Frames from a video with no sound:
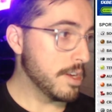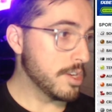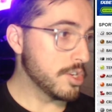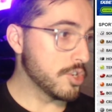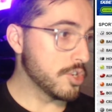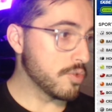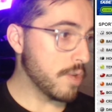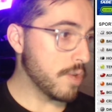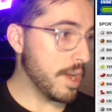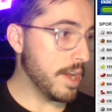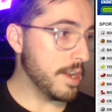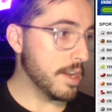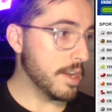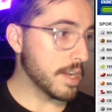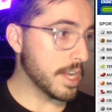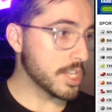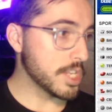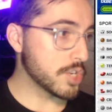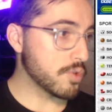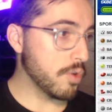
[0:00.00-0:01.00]
Dread
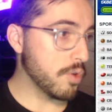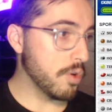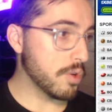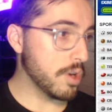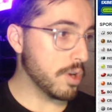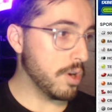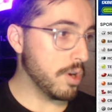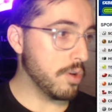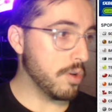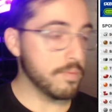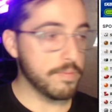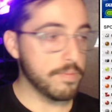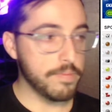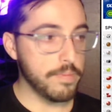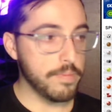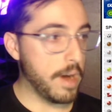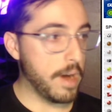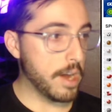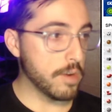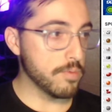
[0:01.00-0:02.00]
against Croco.
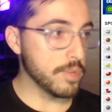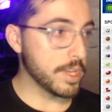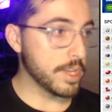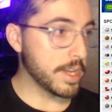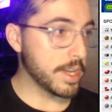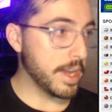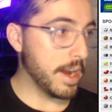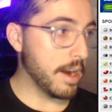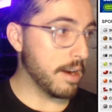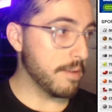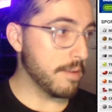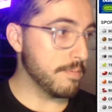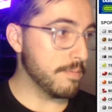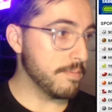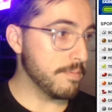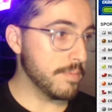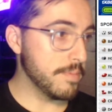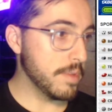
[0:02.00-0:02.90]
I don't really care.